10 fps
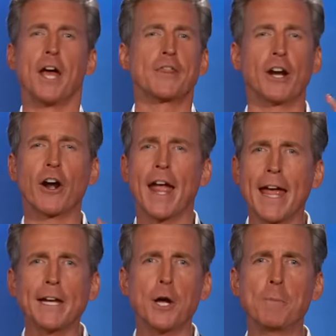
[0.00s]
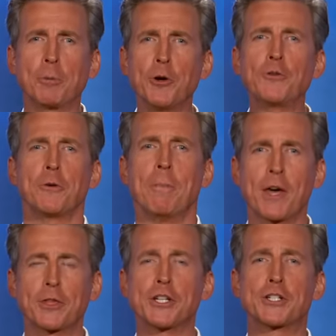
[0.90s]
There are eight approved
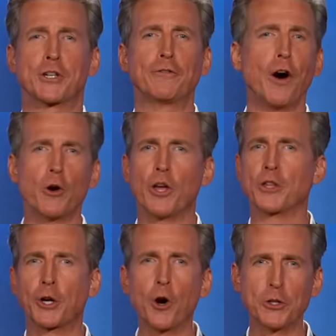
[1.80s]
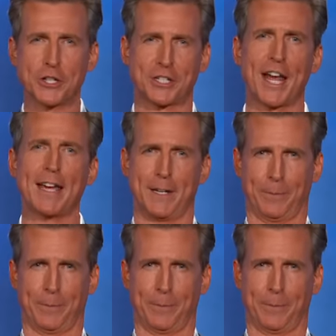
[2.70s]
methods to vote in the Golden State